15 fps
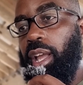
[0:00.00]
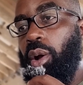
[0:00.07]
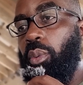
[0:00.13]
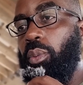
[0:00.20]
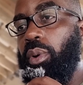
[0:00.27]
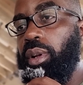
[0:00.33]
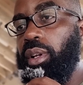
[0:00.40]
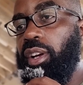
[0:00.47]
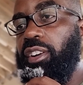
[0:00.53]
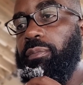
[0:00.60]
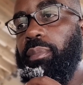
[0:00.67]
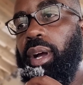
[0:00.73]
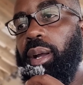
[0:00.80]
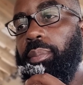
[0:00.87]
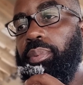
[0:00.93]
One of
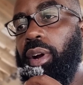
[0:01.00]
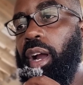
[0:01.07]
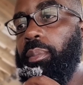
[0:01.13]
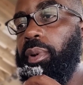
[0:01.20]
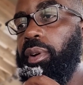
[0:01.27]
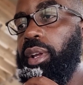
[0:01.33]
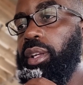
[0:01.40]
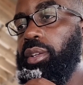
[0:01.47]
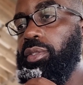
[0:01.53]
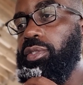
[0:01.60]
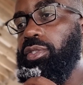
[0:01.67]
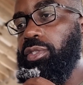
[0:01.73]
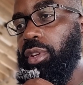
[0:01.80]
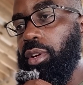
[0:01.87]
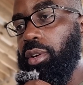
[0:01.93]
my primary
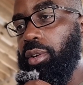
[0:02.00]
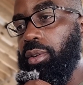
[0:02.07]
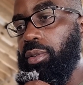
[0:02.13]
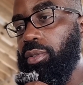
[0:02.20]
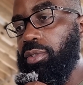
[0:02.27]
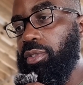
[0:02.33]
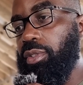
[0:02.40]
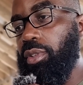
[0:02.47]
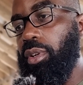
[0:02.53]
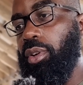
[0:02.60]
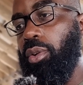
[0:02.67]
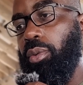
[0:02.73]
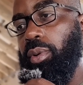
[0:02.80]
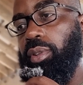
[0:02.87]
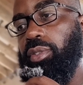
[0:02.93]
concerns,
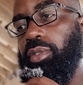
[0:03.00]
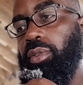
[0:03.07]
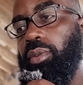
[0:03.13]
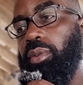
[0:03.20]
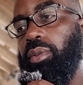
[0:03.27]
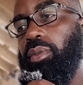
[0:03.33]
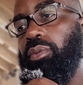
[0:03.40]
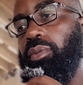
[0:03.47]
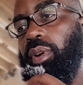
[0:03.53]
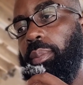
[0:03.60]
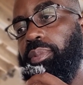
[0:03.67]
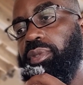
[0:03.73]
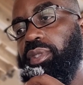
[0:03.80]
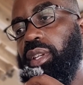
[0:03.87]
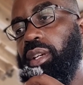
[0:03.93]
according to
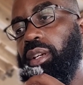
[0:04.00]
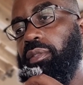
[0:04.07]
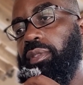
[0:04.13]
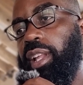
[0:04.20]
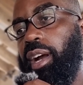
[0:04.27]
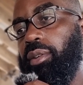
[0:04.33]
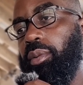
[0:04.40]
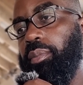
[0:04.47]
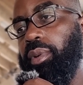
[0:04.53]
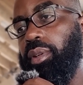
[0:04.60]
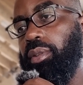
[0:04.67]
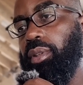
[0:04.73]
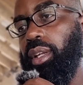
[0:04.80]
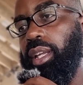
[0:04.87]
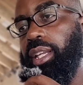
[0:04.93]
Representative
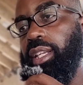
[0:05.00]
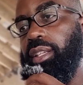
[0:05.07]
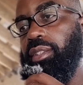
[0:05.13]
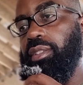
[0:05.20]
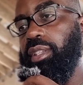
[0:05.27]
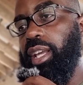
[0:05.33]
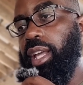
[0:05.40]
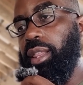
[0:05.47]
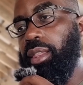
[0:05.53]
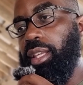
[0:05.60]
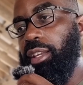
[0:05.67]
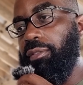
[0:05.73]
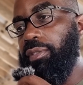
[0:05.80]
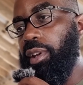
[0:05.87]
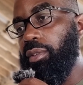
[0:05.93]
Loudermilk, is that
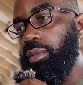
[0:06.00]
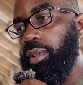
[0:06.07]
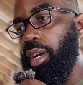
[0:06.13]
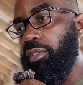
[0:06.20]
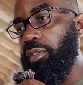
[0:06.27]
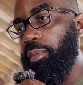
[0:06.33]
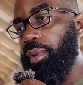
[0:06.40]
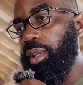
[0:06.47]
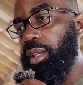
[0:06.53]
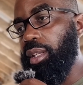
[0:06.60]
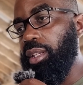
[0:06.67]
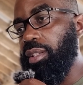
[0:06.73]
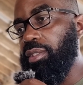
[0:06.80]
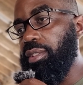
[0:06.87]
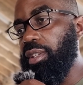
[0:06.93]
the federal government
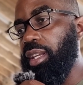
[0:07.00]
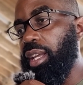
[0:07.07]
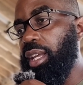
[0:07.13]
is